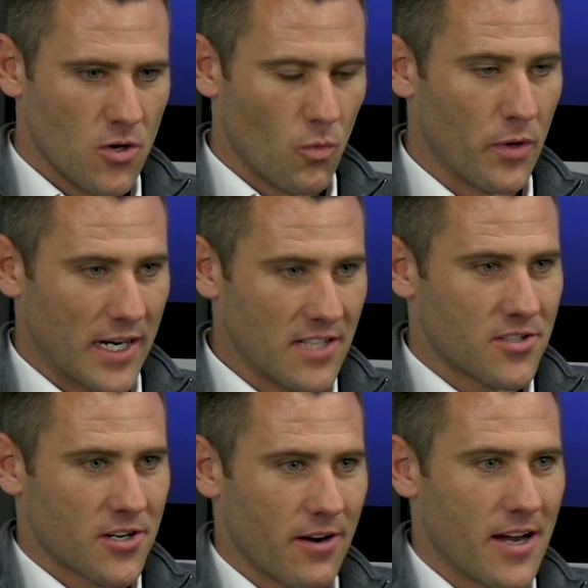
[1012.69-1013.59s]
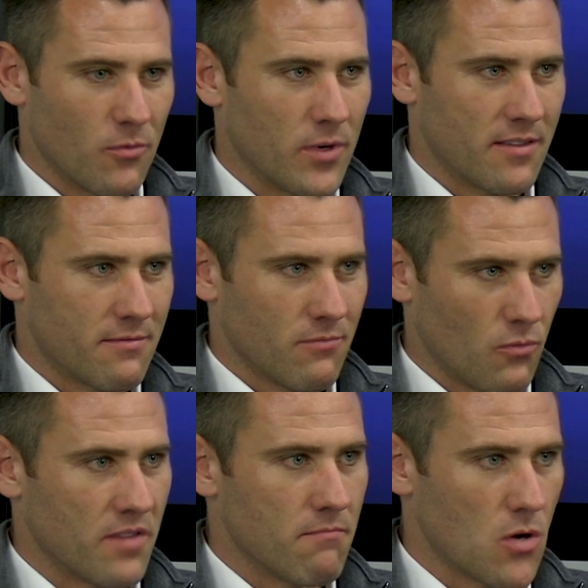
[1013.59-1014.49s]
we will integrate with
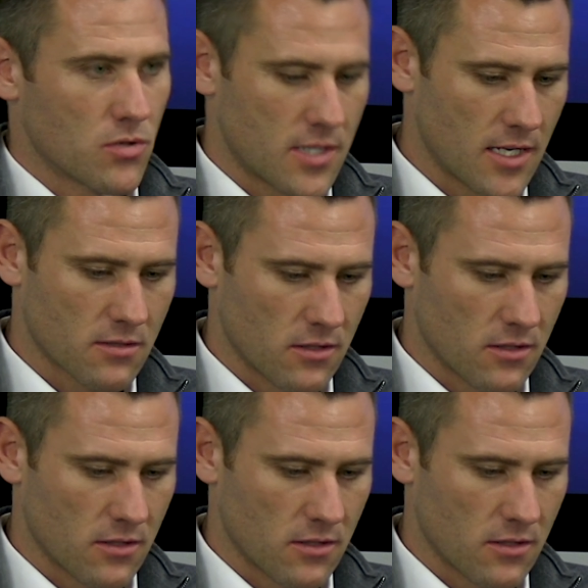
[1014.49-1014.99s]
most things,